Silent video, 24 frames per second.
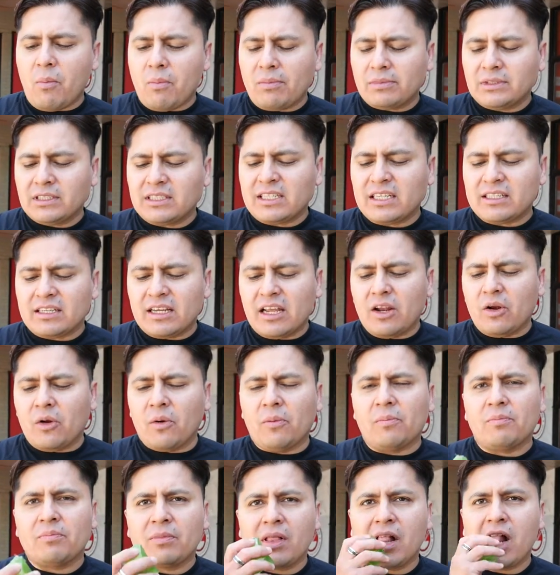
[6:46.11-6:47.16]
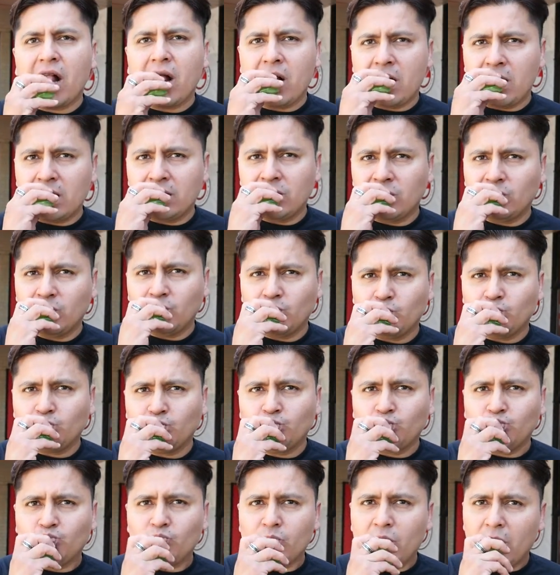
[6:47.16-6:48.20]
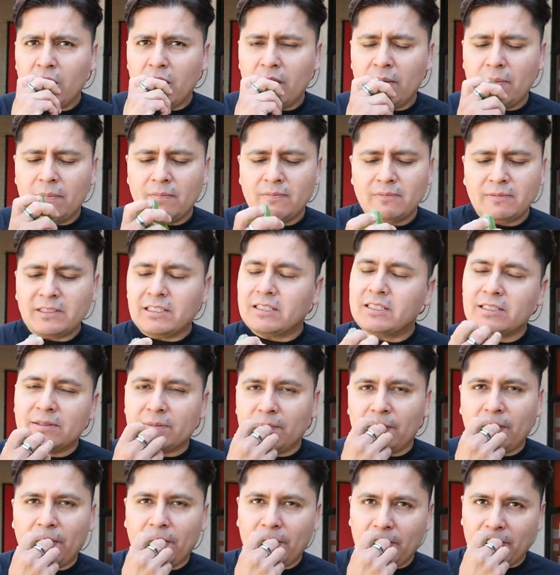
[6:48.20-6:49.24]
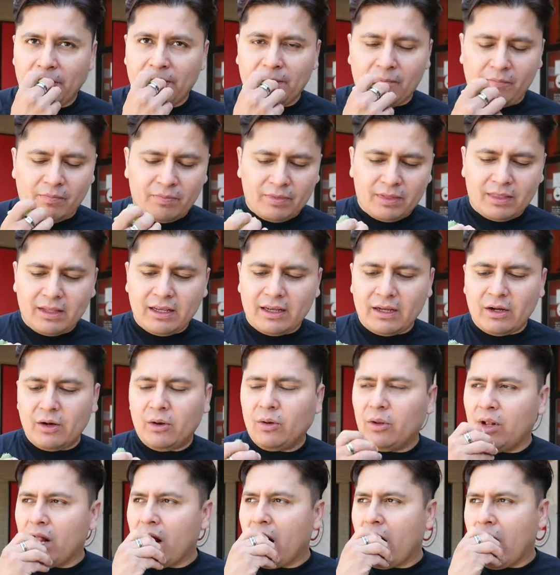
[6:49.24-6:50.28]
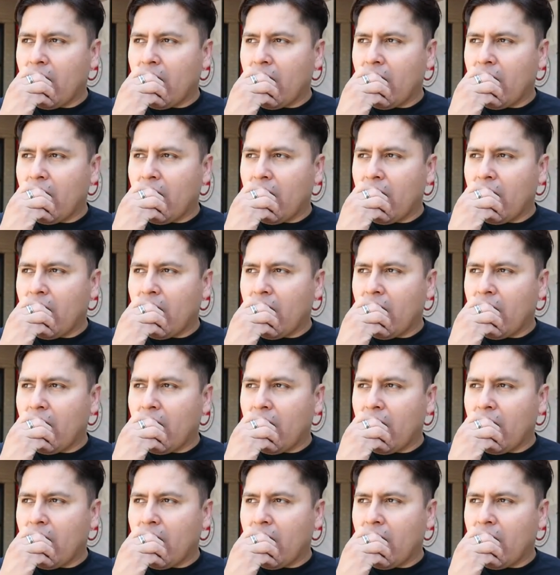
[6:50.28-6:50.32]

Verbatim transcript: it's like yellow. So are you eating the plastic? No, no. Like a hole,